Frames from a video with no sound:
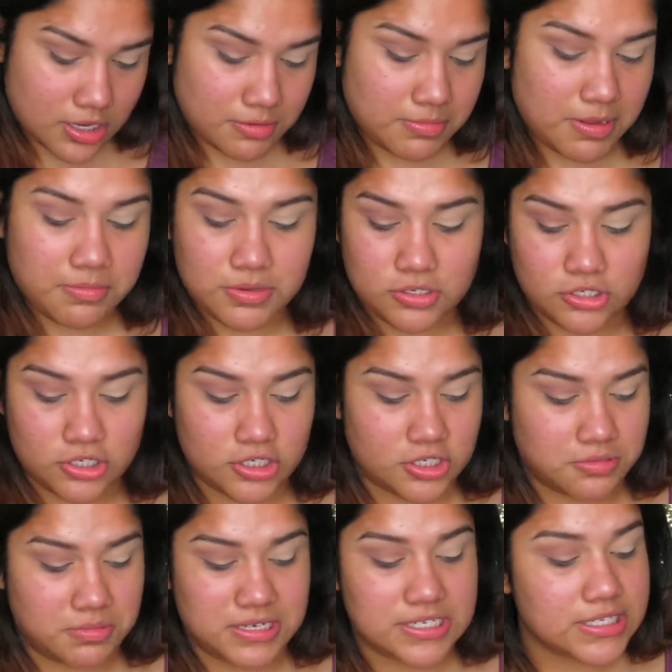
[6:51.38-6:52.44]
And maybe it's
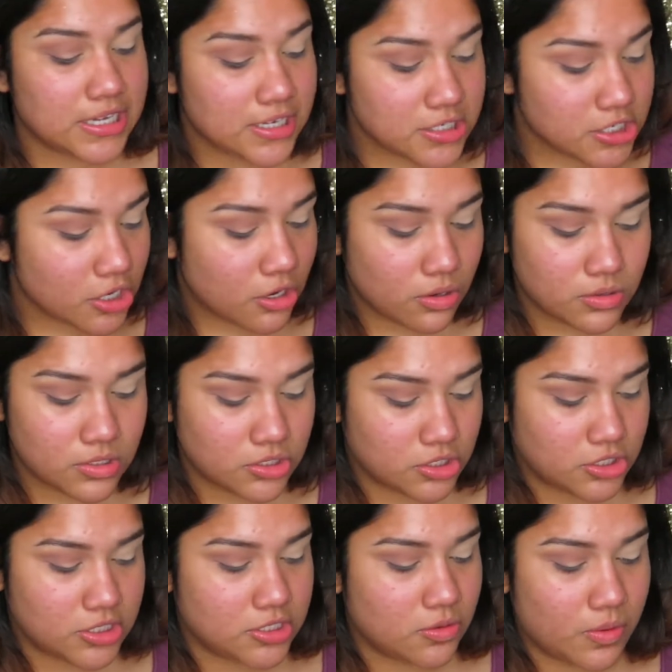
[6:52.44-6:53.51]
just my skin tone, it's
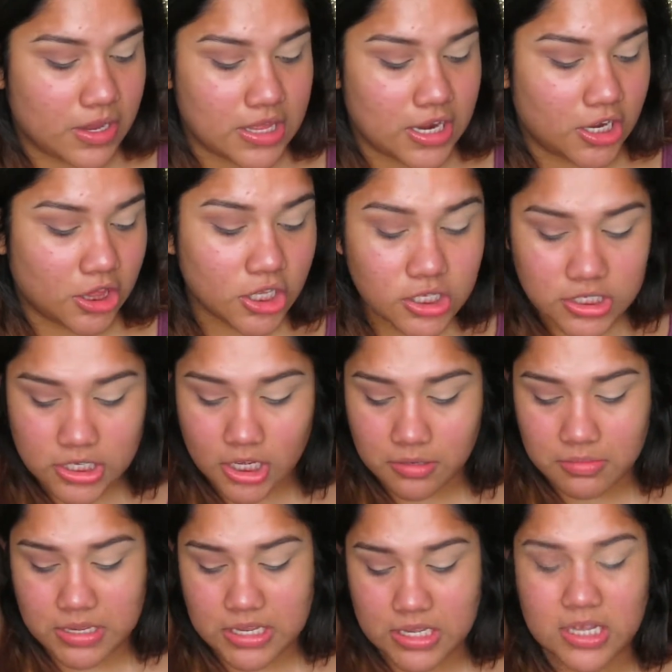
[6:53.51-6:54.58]
just the way that it looks on
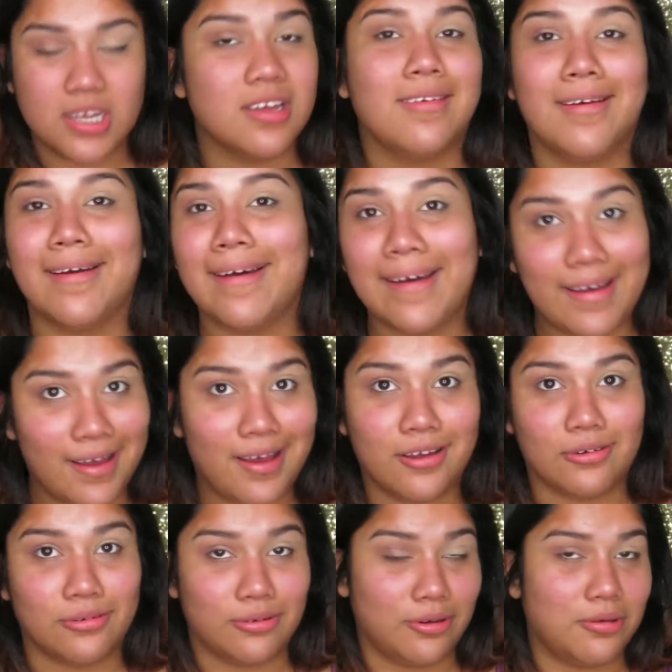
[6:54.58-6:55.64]
me.
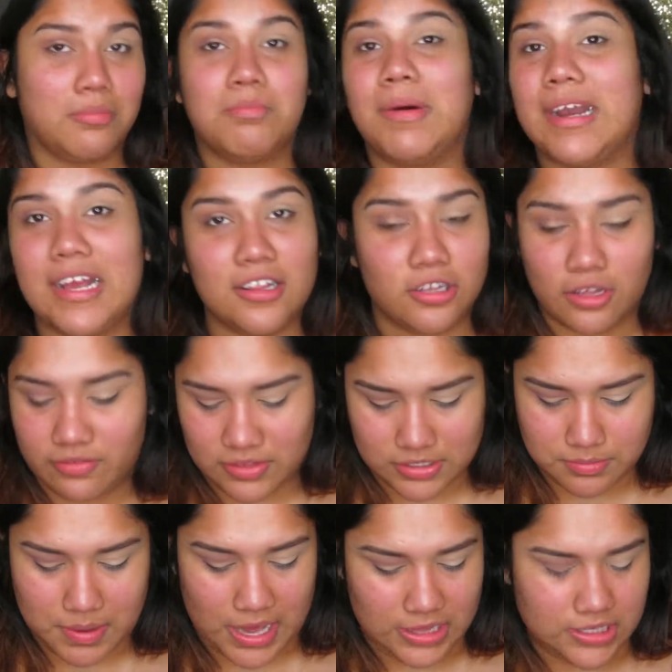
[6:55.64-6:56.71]
I don't know, but I love this
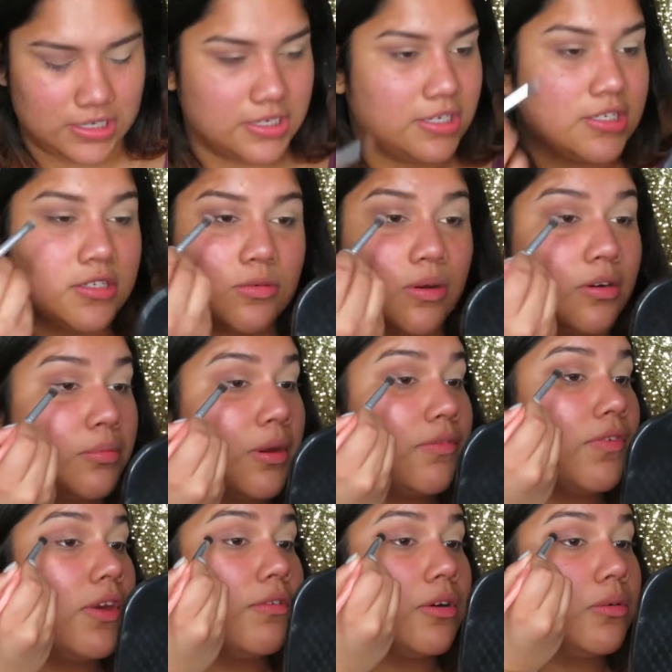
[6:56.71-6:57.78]
palette. It's one of my
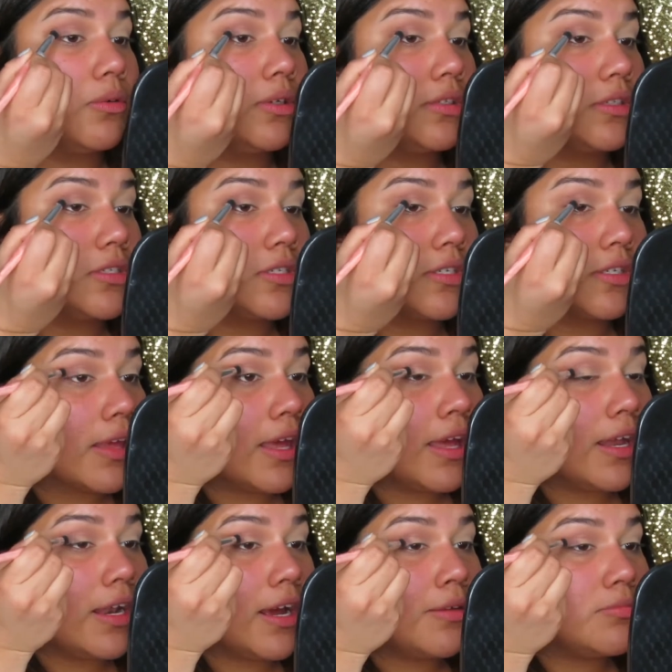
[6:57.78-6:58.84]
favorite ones.
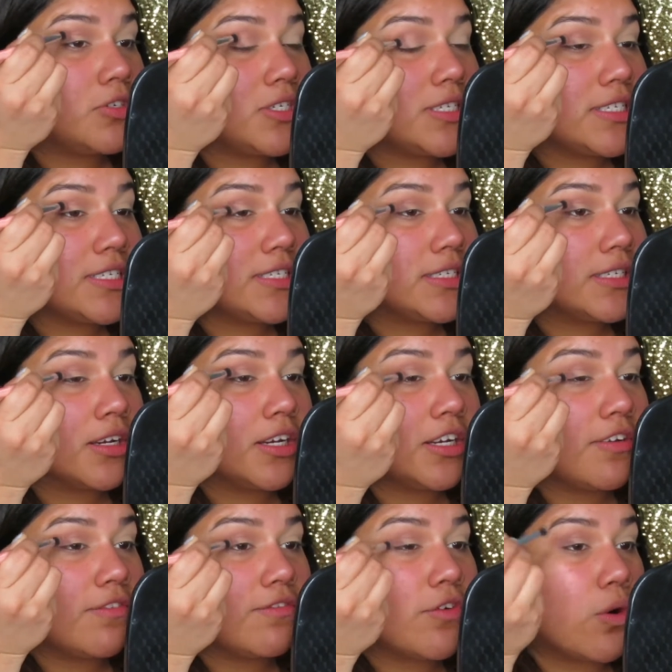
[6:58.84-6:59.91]
And I'm just
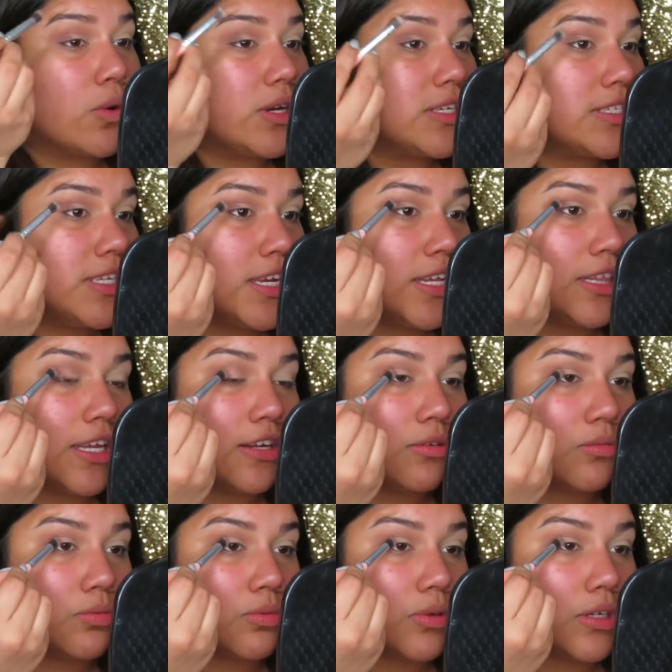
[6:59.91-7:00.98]
gonna focus it like
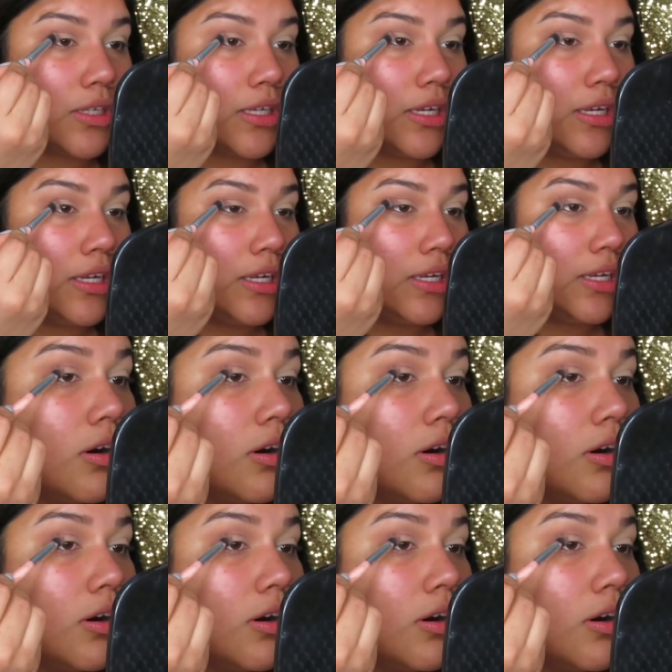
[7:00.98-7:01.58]
really